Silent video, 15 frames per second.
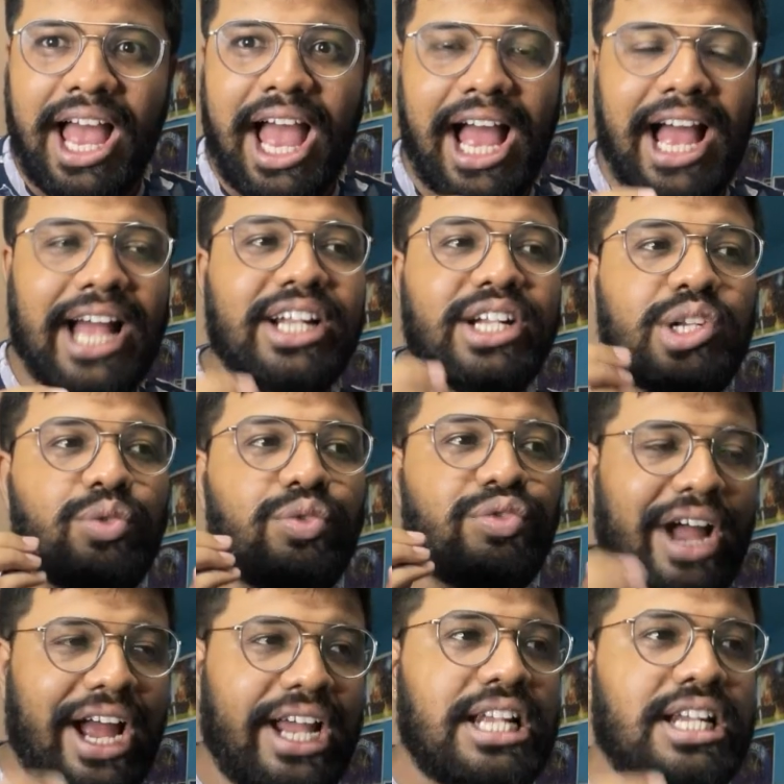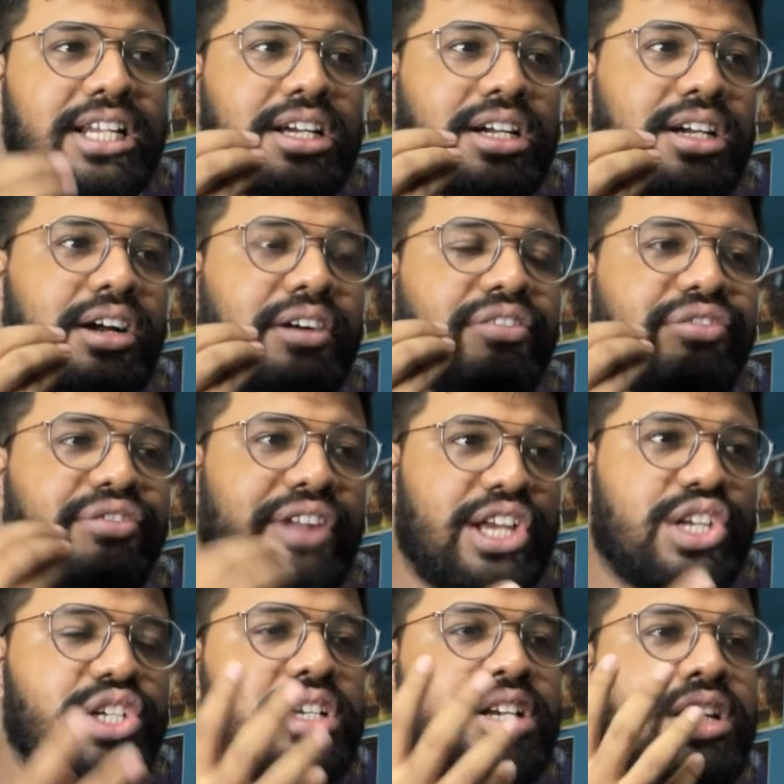And to find a
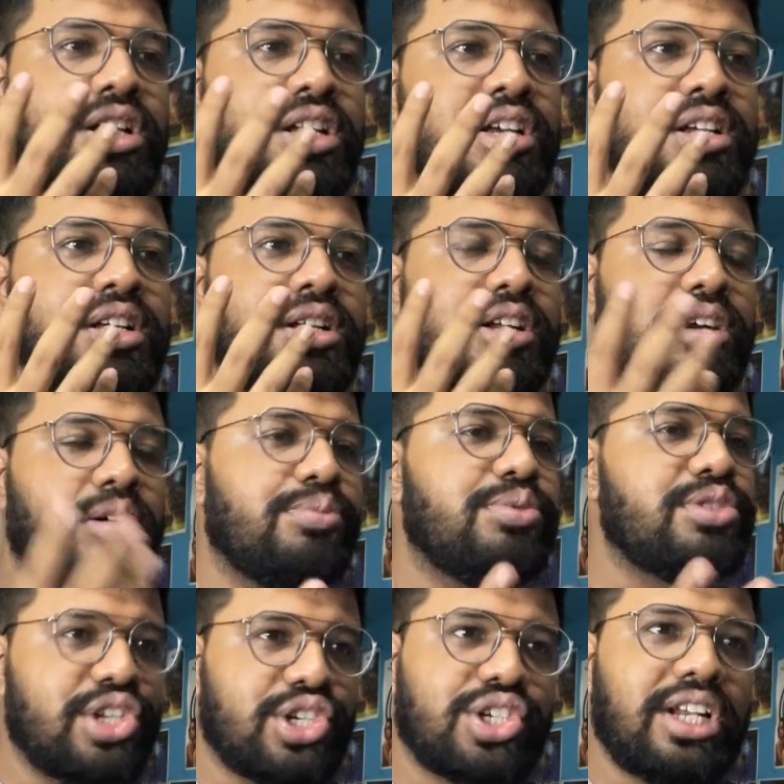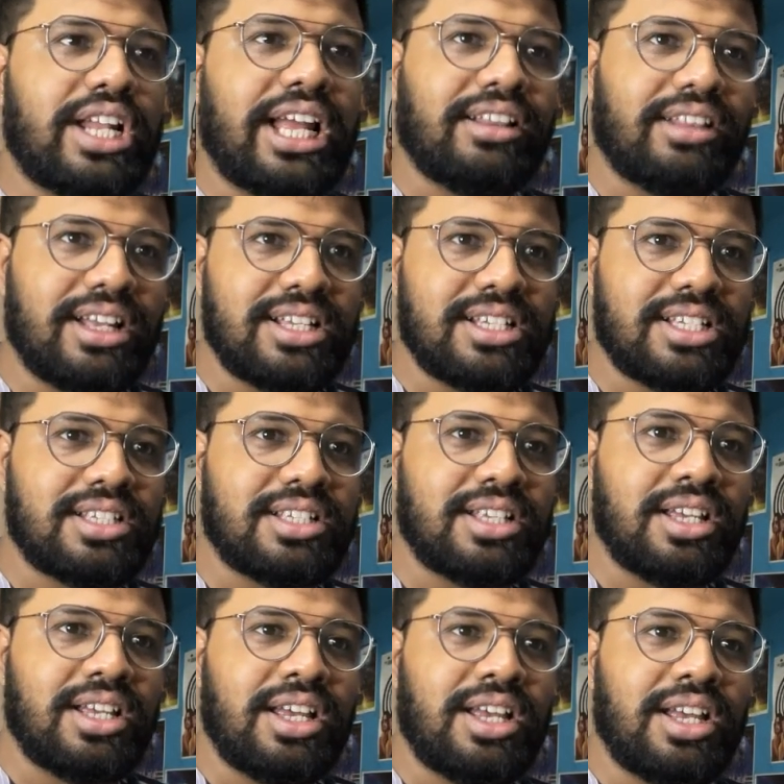fresh composition like this
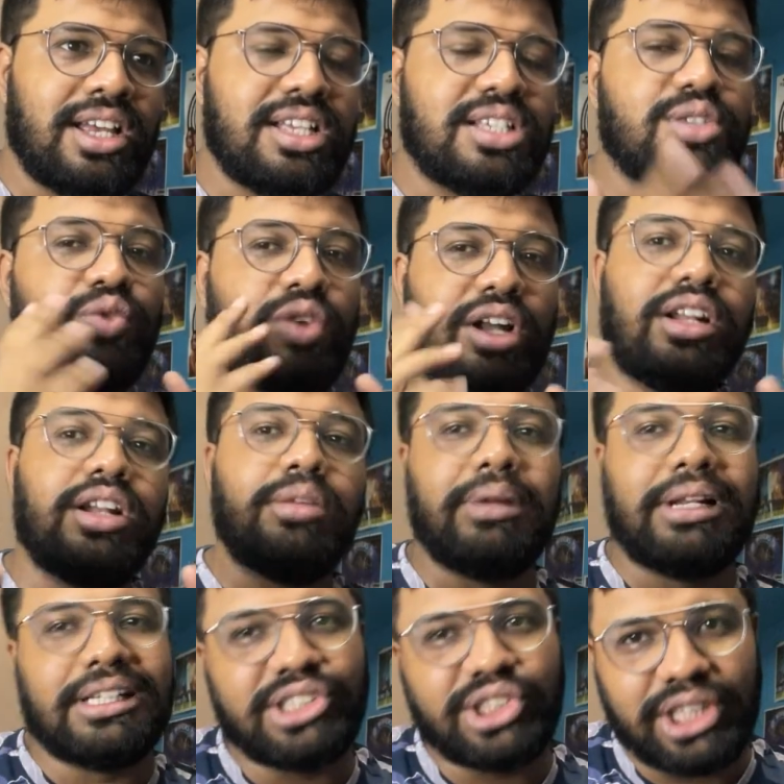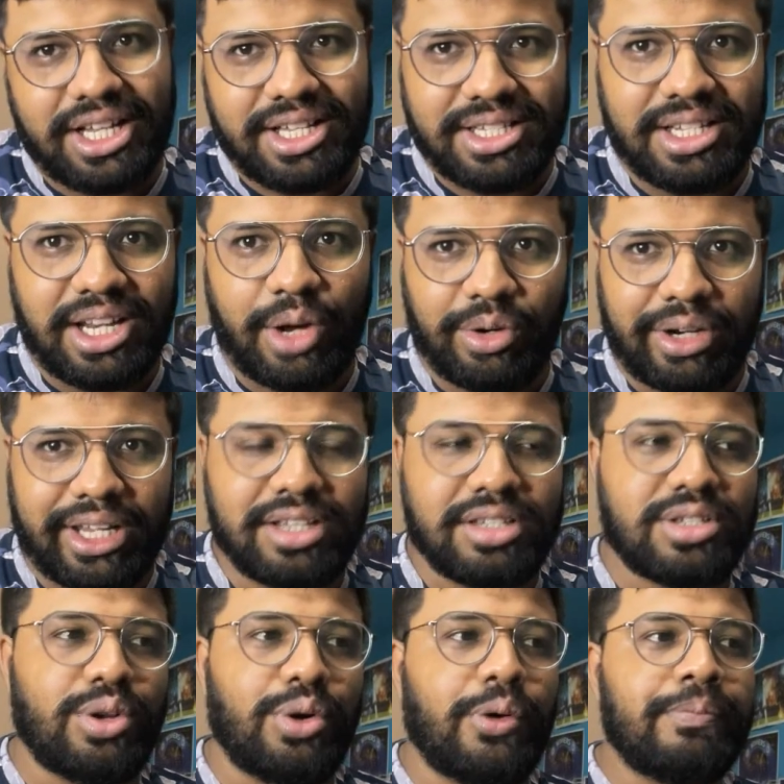is one in a million chance nowadays.
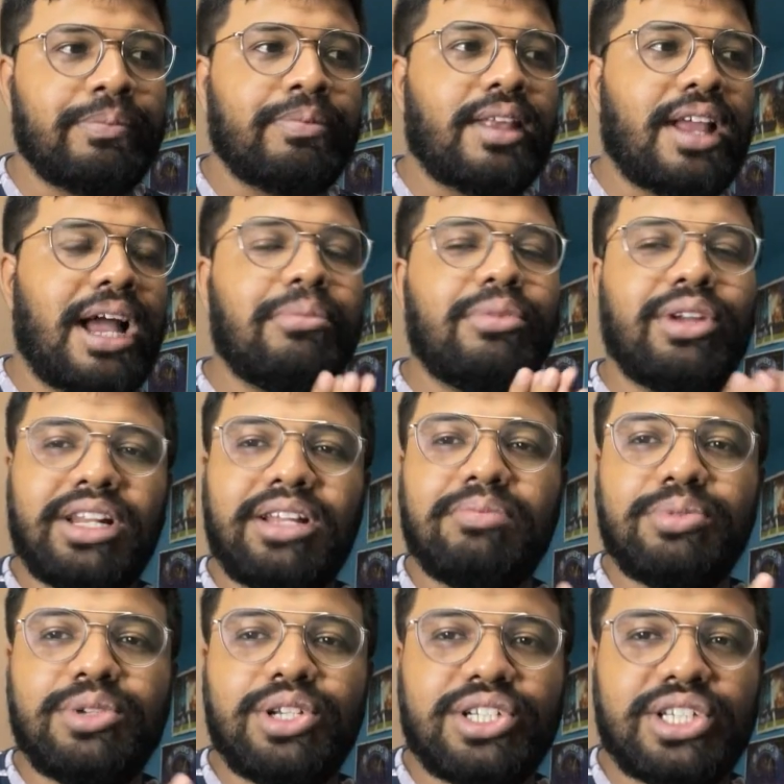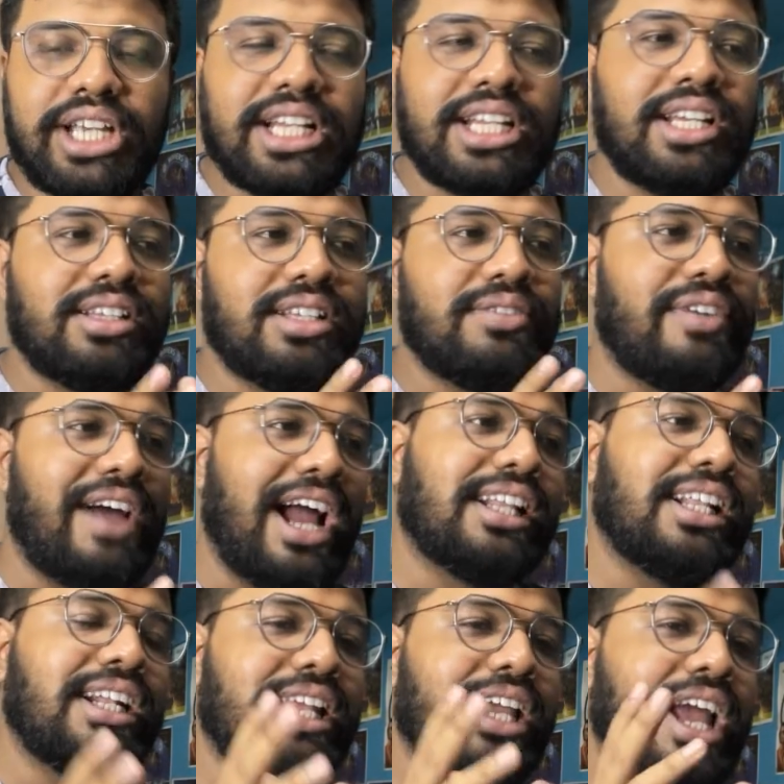So I'm really appreciating the fact
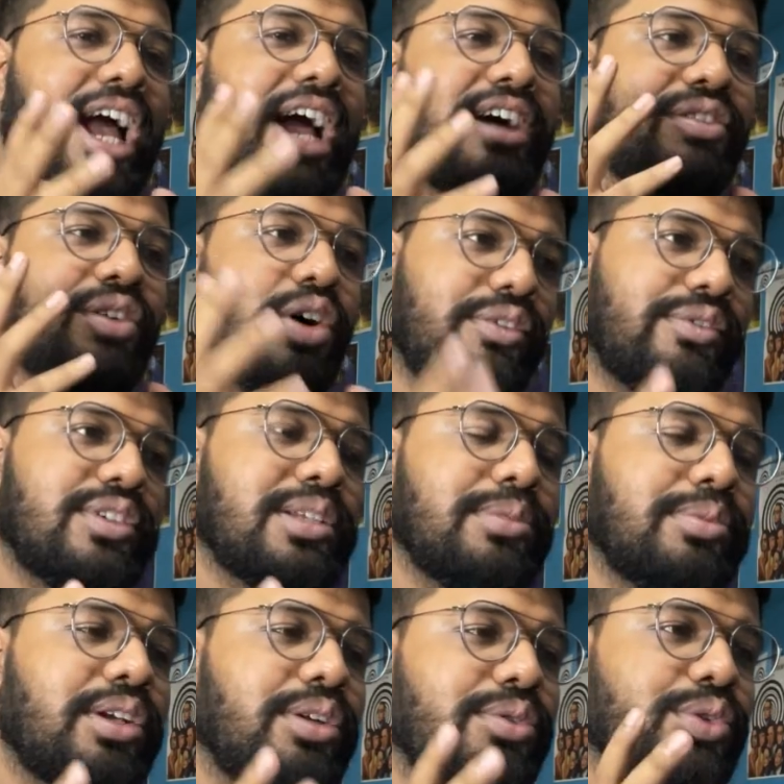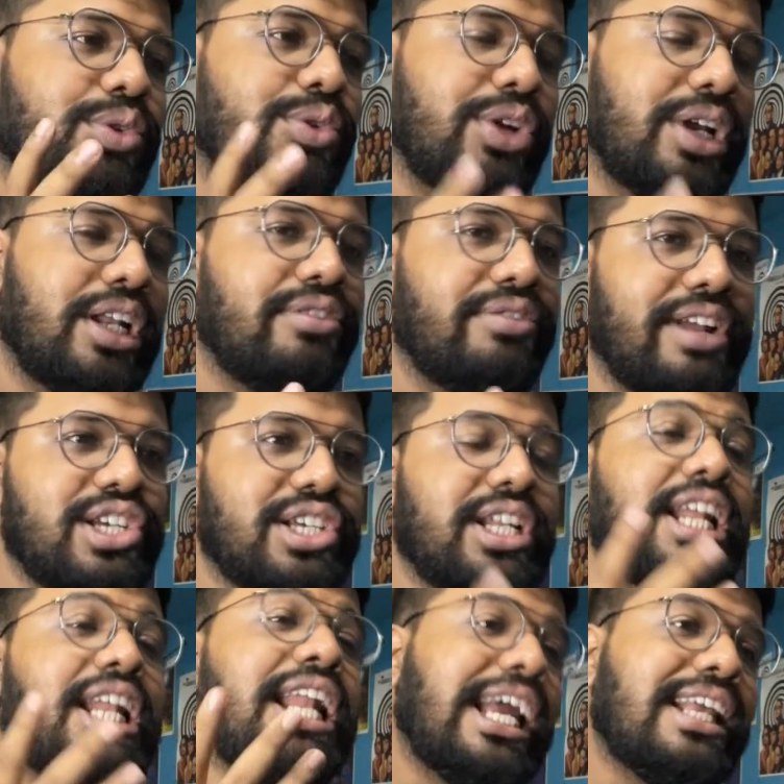that they have gone for something really fresh, and I
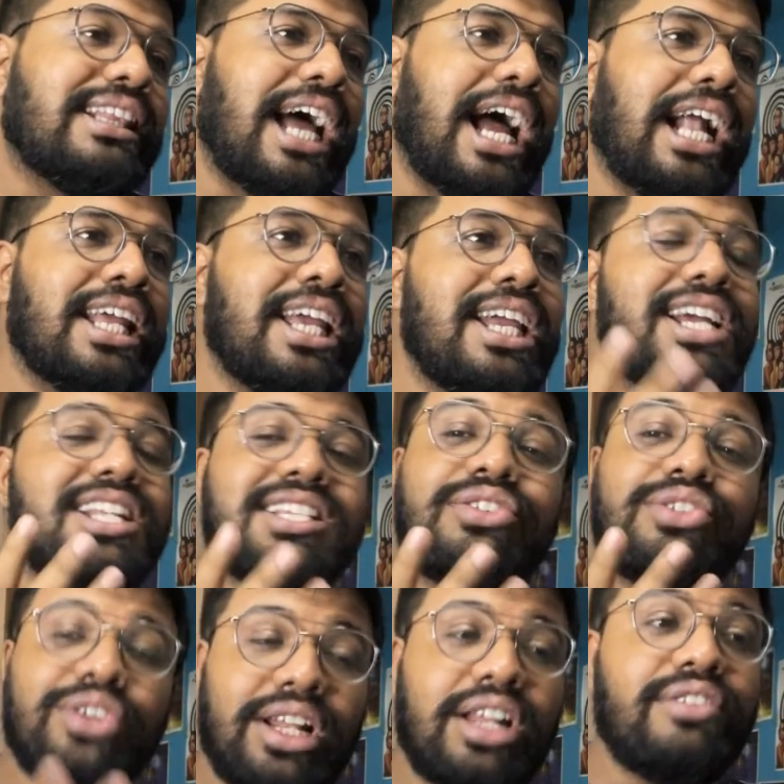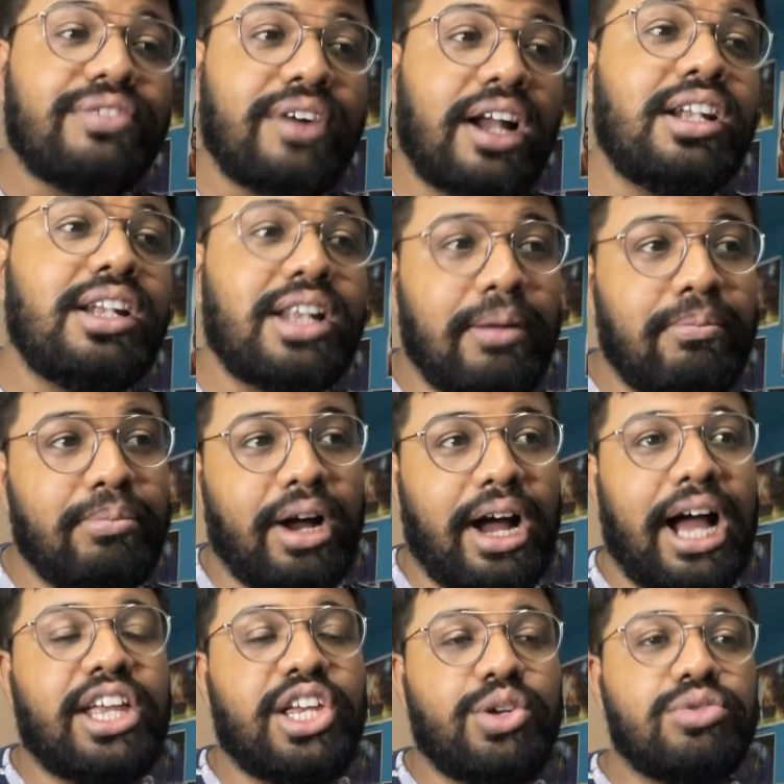like that. It's a really fun number.
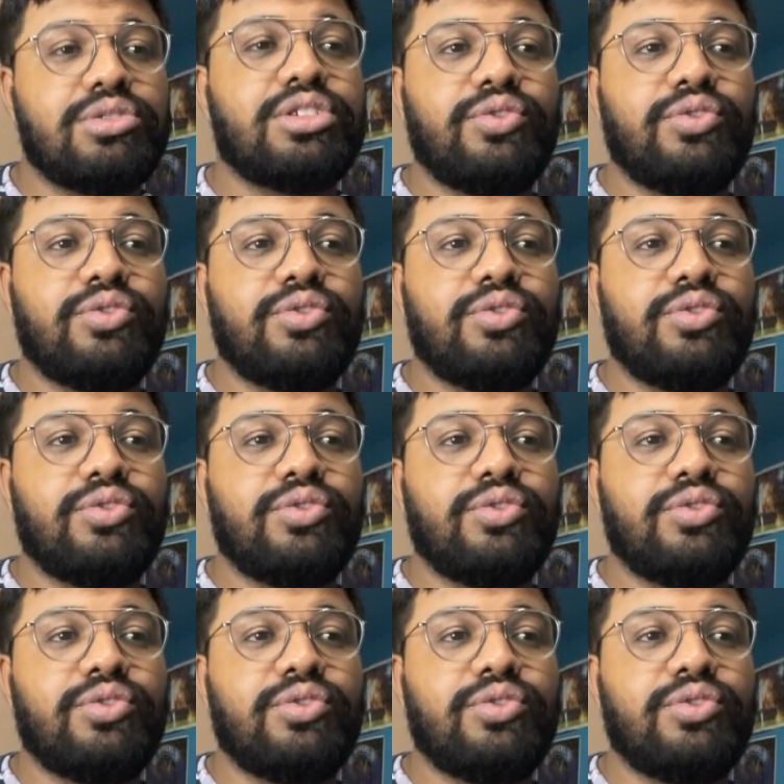I like